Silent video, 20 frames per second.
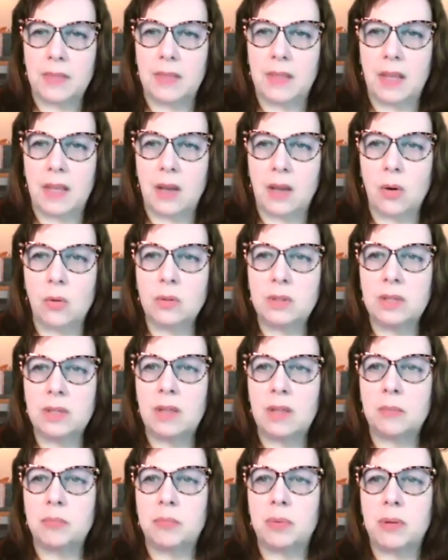They go to
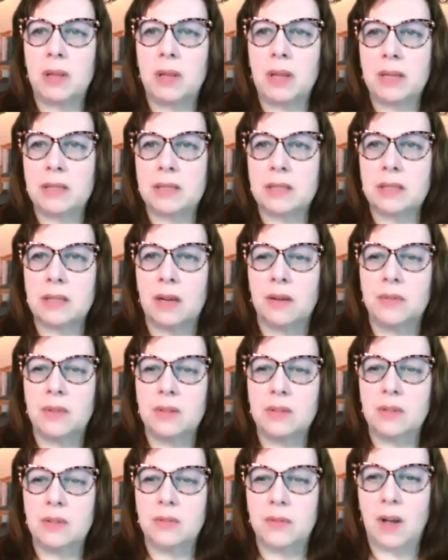that place of the
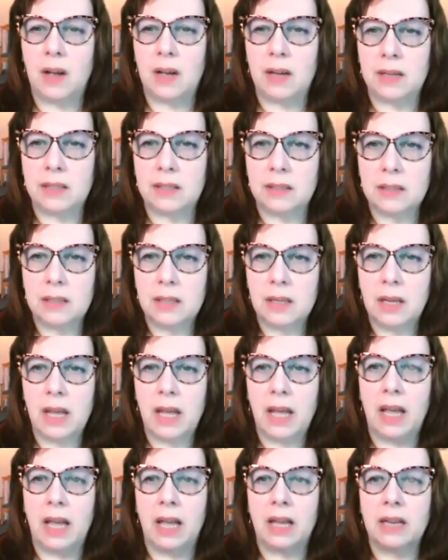divine
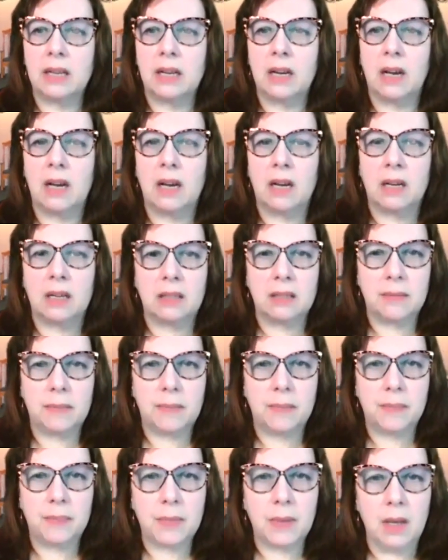and God.
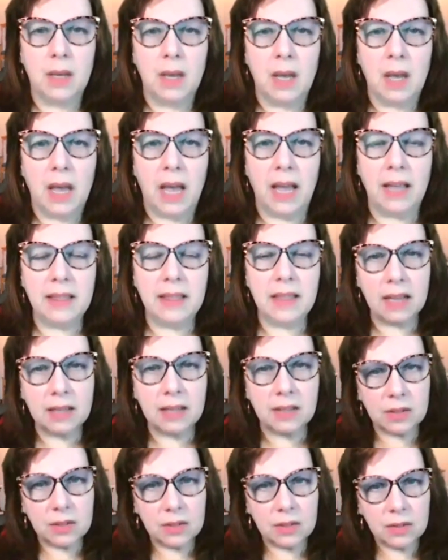And
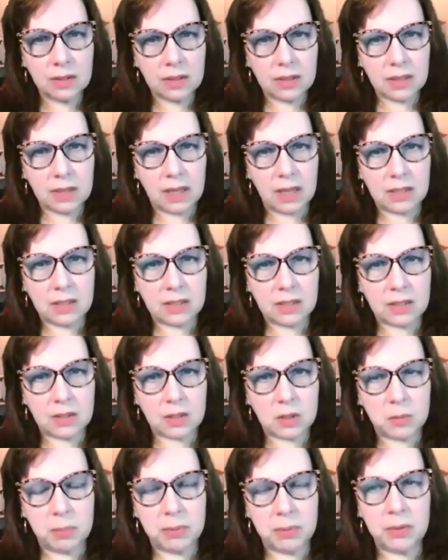that's, as
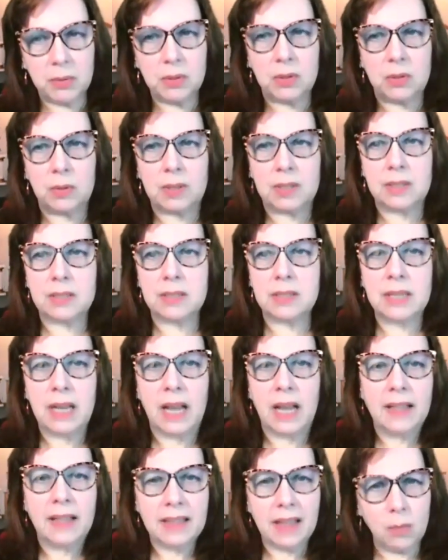spiritualists,
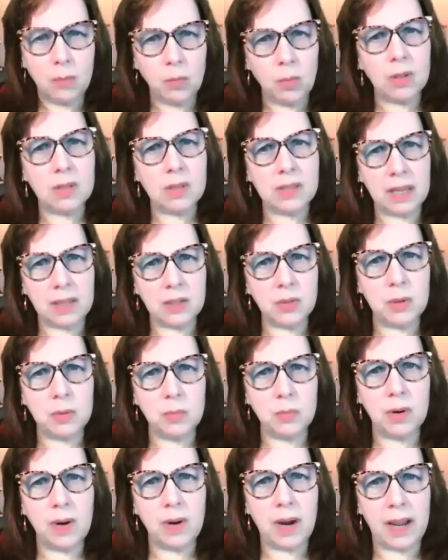that's what
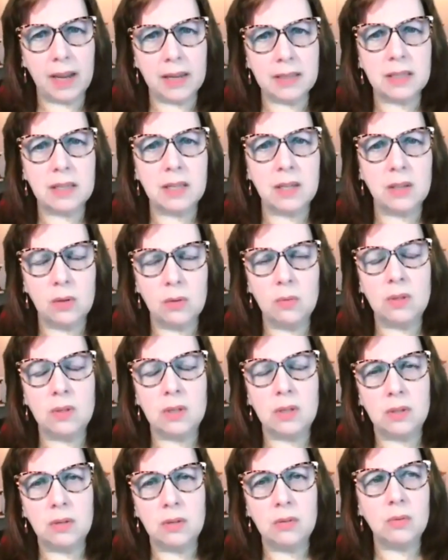we're asking you
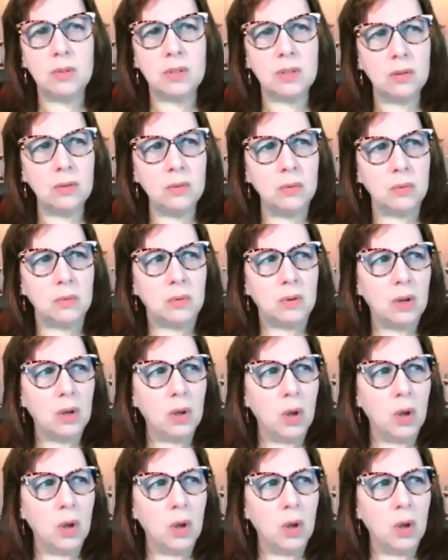to do too.